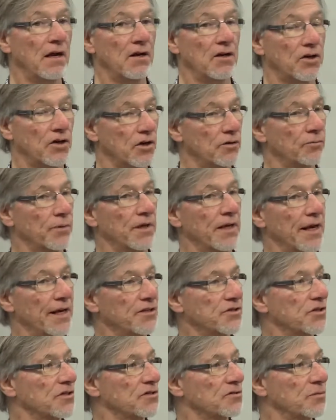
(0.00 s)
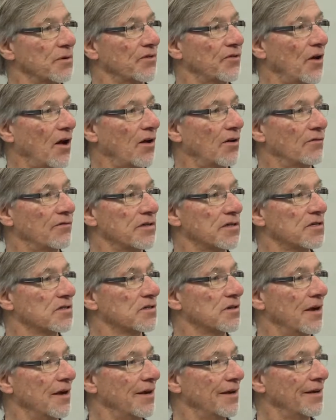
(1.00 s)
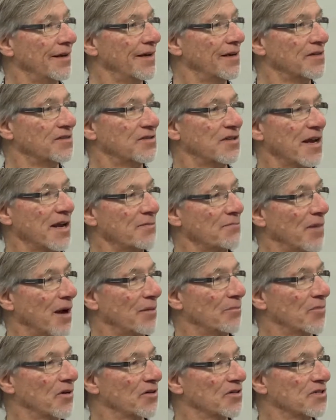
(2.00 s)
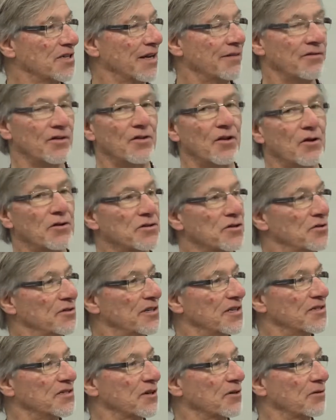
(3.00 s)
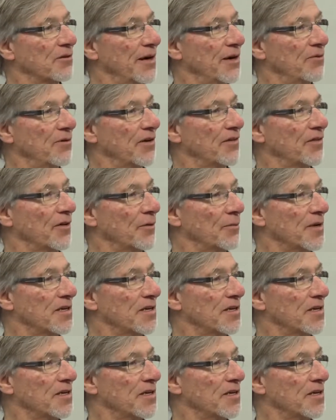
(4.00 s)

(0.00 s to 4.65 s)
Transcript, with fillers: good relations with all of his his team members, even those who disagree with him.